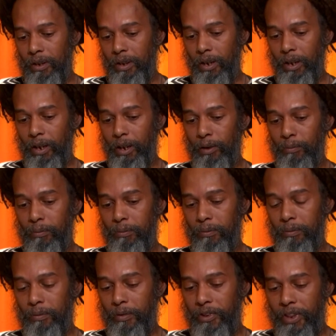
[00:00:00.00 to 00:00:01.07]
Um,
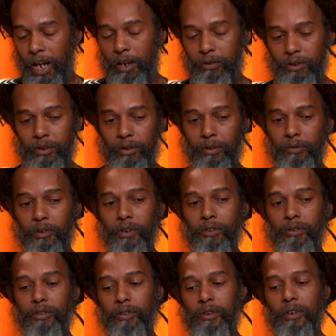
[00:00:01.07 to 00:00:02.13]
thousands of
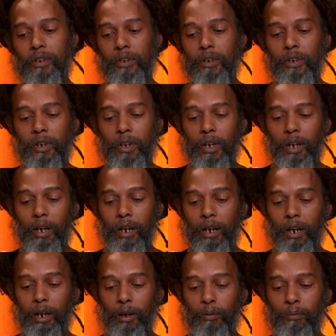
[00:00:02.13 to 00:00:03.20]
years.
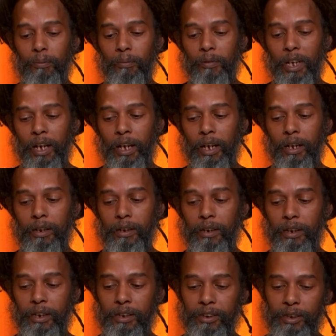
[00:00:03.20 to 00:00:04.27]
Um, and
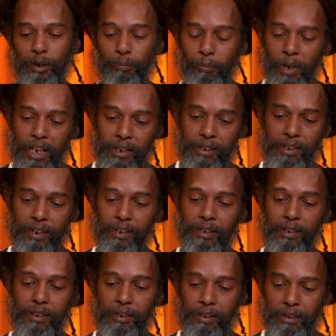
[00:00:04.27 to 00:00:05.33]
it's the
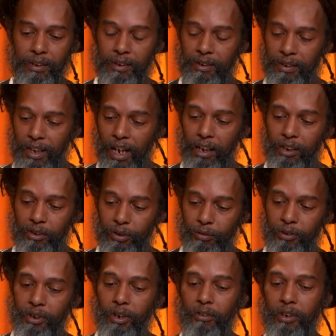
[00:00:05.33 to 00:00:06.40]
basis, this knowledge of
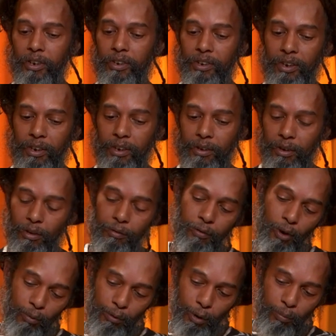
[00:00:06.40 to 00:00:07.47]
Sirius is
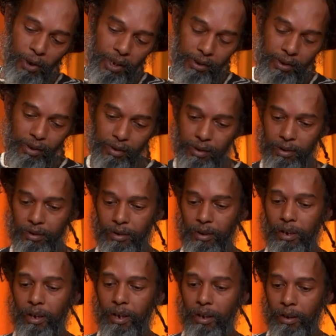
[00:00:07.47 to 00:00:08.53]
formed the basis uh,
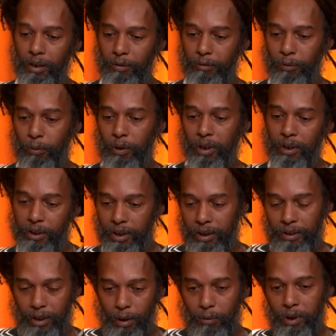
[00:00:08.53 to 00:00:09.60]
for one of the
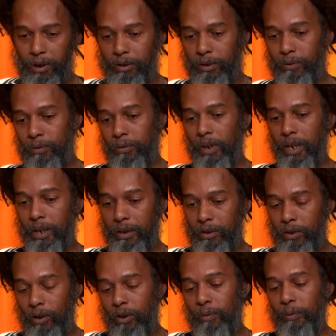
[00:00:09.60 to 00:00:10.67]
things I wanted to uh,
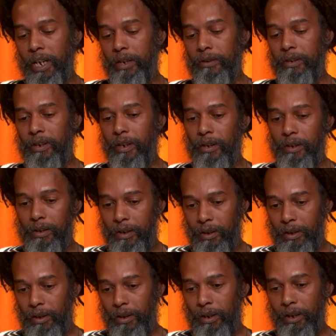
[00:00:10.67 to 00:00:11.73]
talk about today,
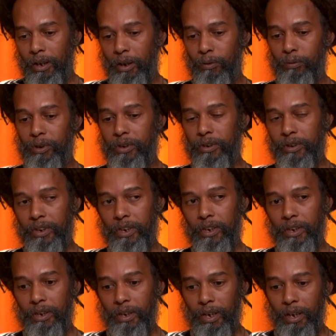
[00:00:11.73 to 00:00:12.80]
uh, which is
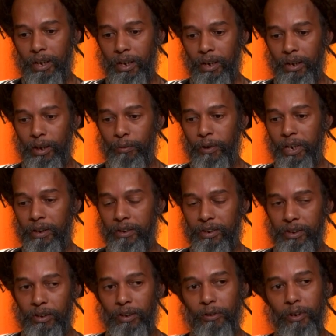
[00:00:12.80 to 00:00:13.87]
the uh, Kemetic
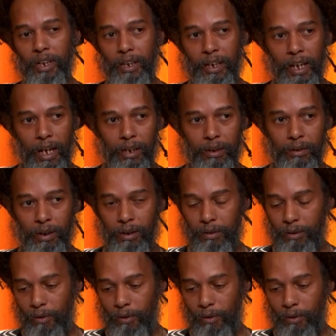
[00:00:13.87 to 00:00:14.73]
sidereal calendar.